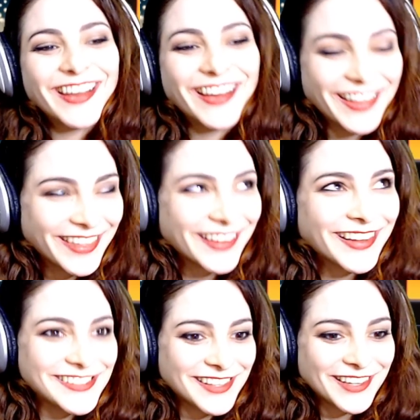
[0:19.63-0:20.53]
I think
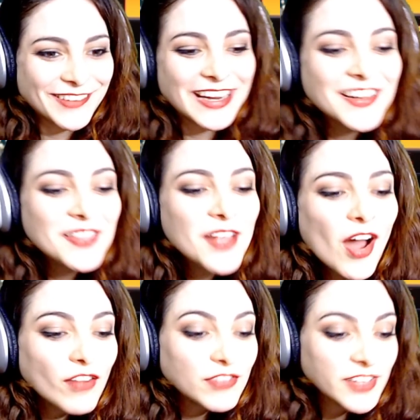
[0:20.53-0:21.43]
I said that right.
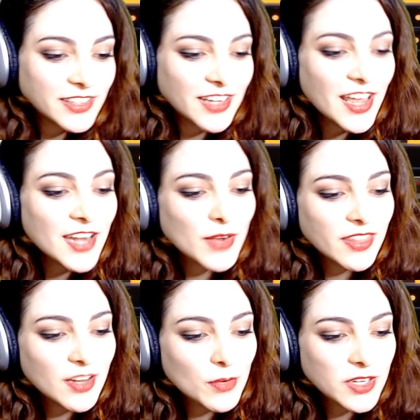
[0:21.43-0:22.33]
Hopefully, I did. Anyway,
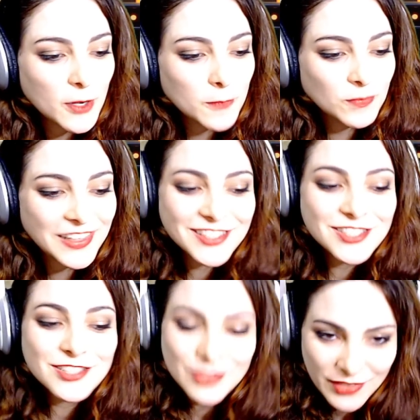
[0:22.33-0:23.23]
there we go. Let's
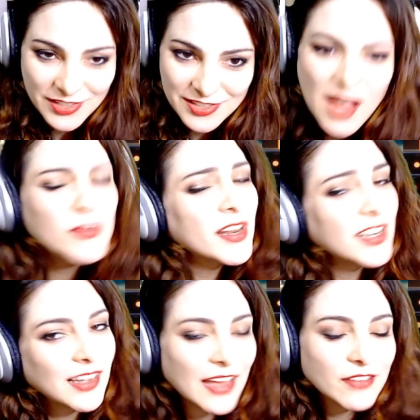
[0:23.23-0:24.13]
do this. I'm ready
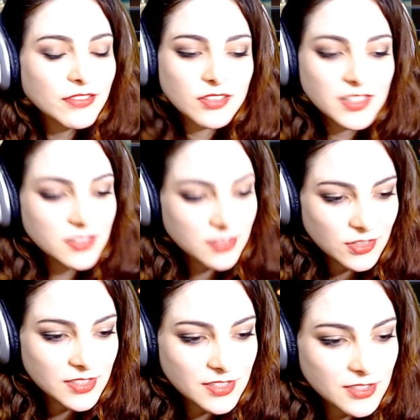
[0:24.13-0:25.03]
to laugh, so let's do this.